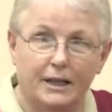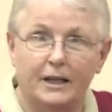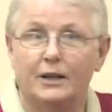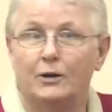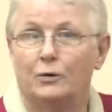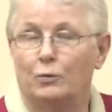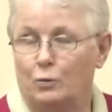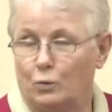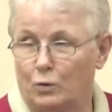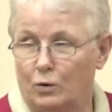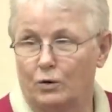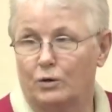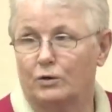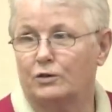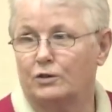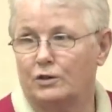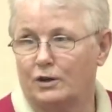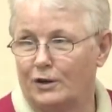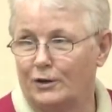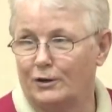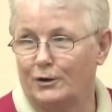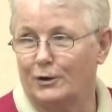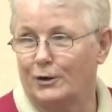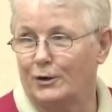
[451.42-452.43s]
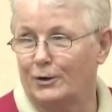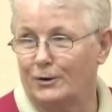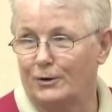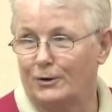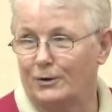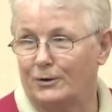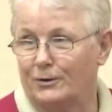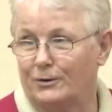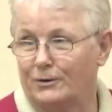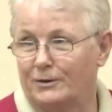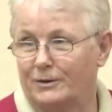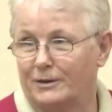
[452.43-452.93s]
it worked on
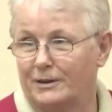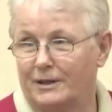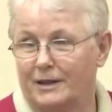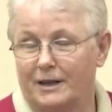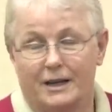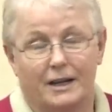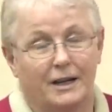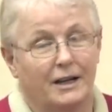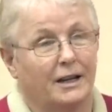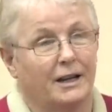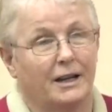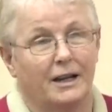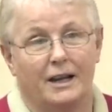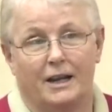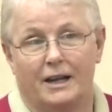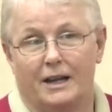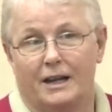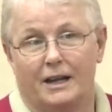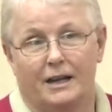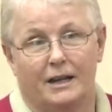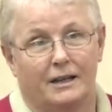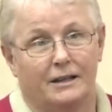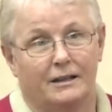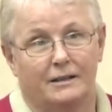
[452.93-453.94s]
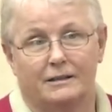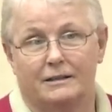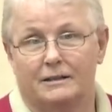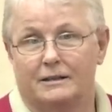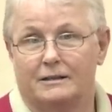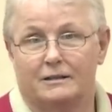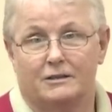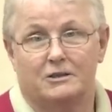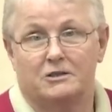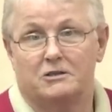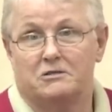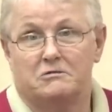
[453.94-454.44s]
her,
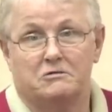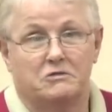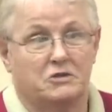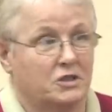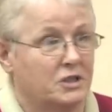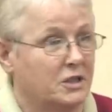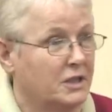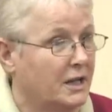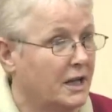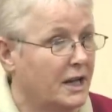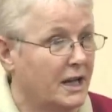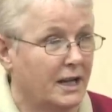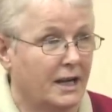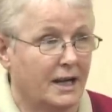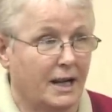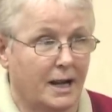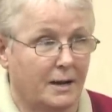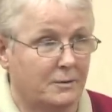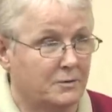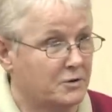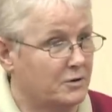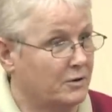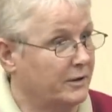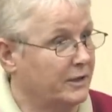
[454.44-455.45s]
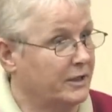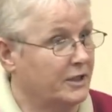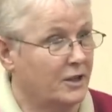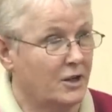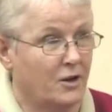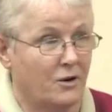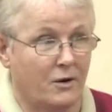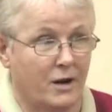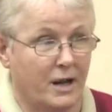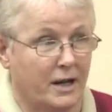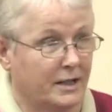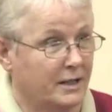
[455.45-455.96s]
and she had absolutely
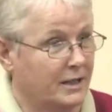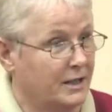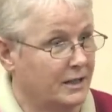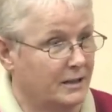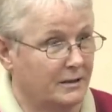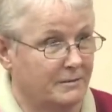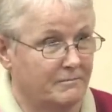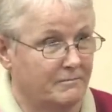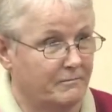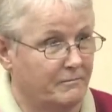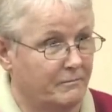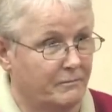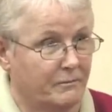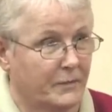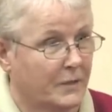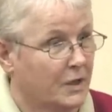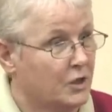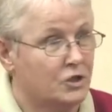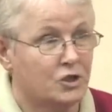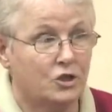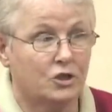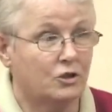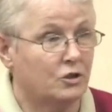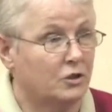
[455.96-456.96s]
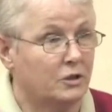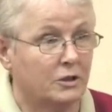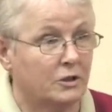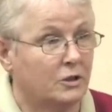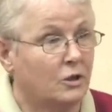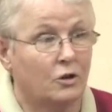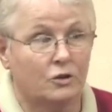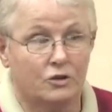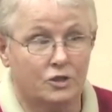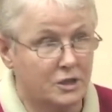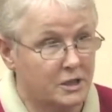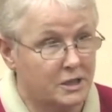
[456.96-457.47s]
no idea. She couldn't
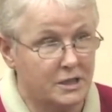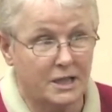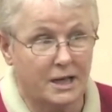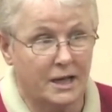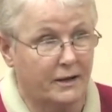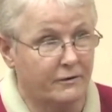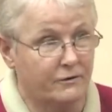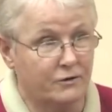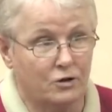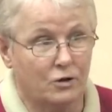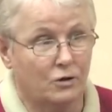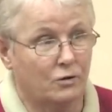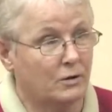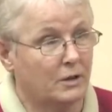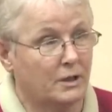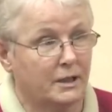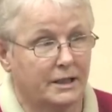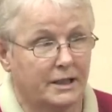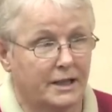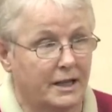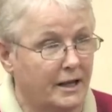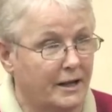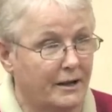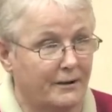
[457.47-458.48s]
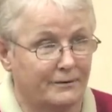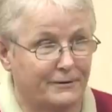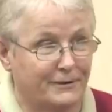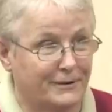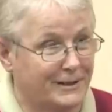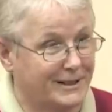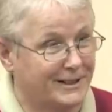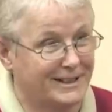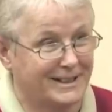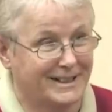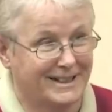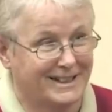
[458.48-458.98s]
know. She's deaf, totally deaf,
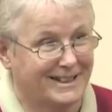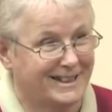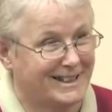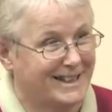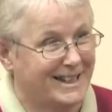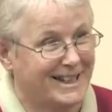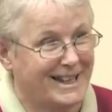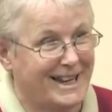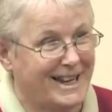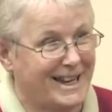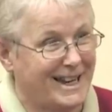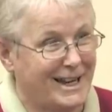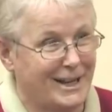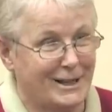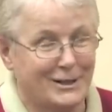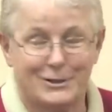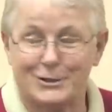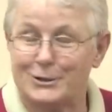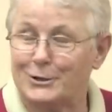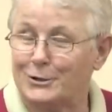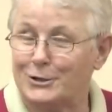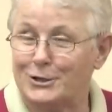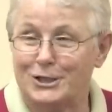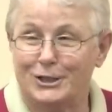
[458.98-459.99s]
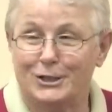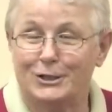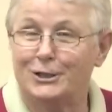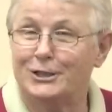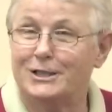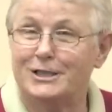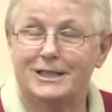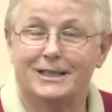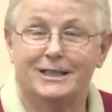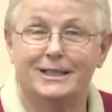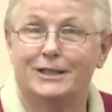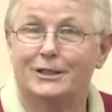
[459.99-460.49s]
and so she
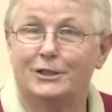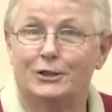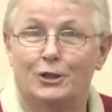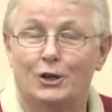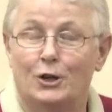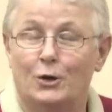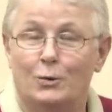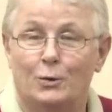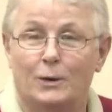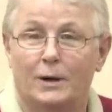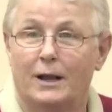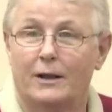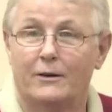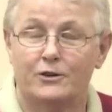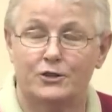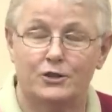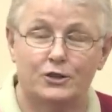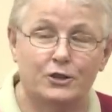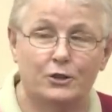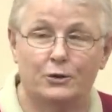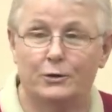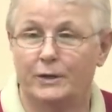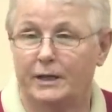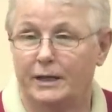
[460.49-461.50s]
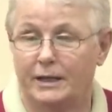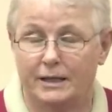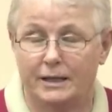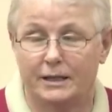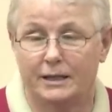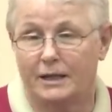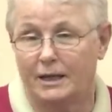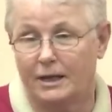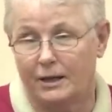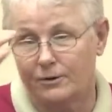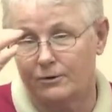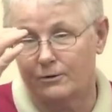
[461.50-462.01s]
didn't know what I was
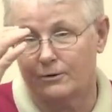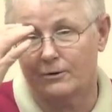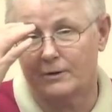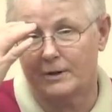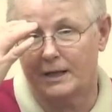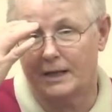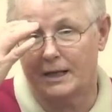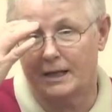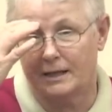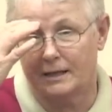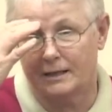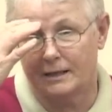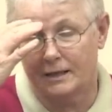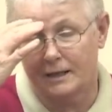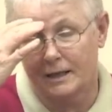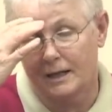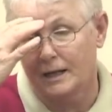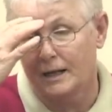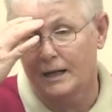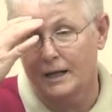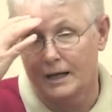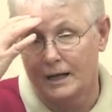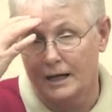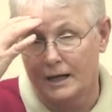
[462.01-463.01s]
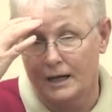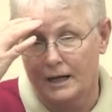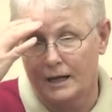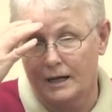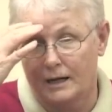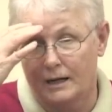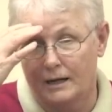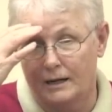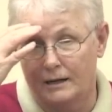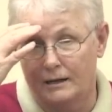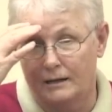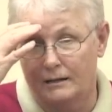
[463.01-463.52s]
doing other than
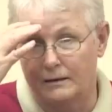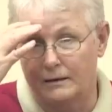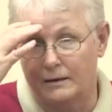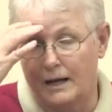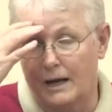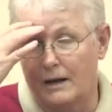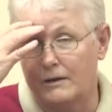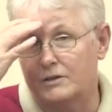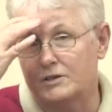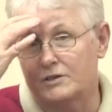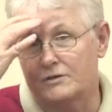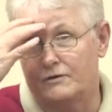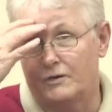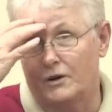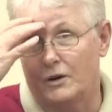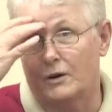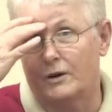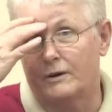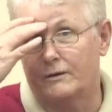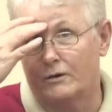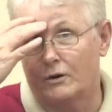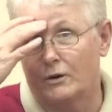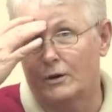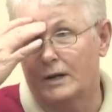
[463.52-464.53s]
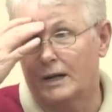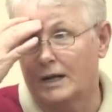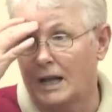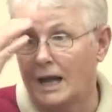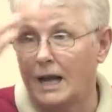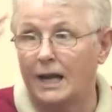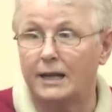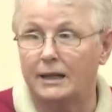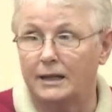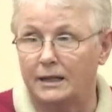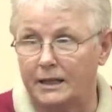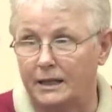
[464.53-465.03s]
I was very, very
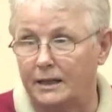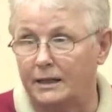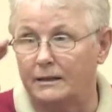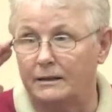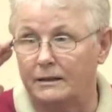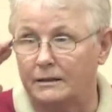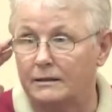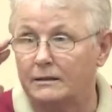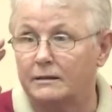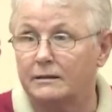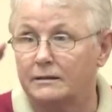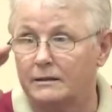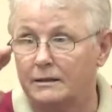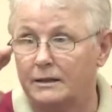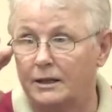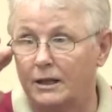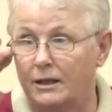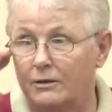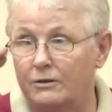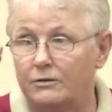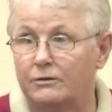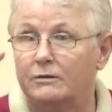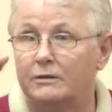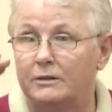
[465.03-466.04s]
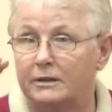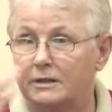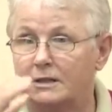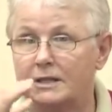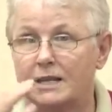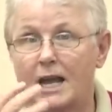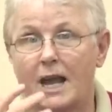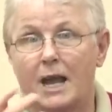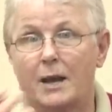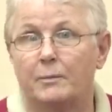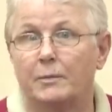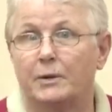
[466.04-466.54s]
lightly, you know,
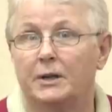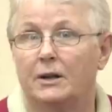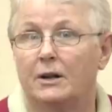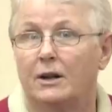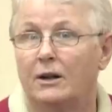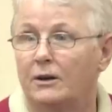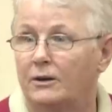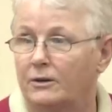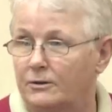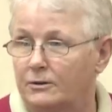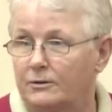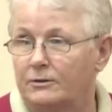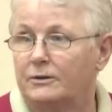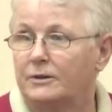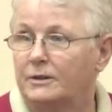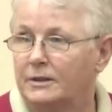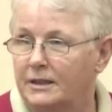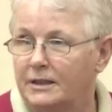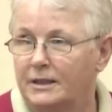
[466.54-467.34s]
tapping on her,